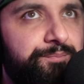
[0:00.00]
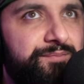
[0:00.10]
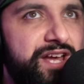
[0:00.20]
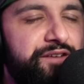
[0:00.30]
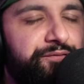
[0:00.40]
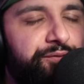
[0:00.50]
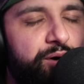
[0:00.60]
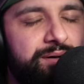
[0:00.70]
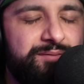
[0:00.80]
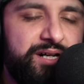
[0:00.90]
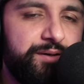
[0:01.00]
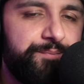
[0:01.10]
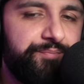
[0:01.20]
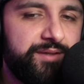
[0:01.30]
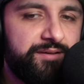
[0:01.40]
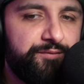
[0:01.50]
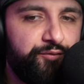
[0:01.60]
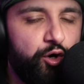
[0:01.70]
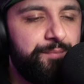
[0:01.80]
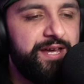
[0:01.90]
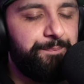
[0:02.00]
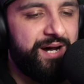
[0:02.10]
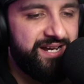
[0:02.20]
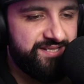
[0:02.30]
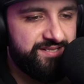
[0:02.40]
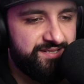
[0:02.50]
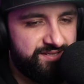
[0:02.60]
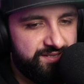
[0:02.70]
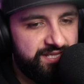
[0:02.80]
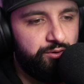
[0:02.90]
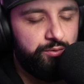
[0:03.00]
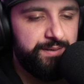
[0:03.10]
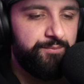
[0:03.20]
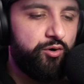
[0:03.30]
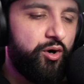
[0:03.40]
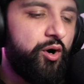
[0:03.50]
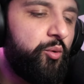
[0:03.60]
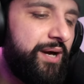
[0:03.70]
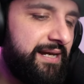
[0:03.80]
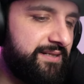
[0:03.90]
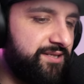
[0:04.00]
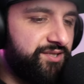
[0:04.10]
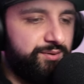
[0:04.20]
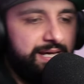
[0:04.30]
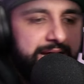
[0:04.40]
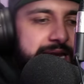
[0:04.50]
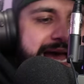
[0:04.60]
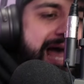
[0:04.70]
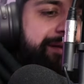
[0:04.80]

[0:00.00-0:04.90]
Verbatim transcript: inform, well, form their biases. They will be more willing to do that. And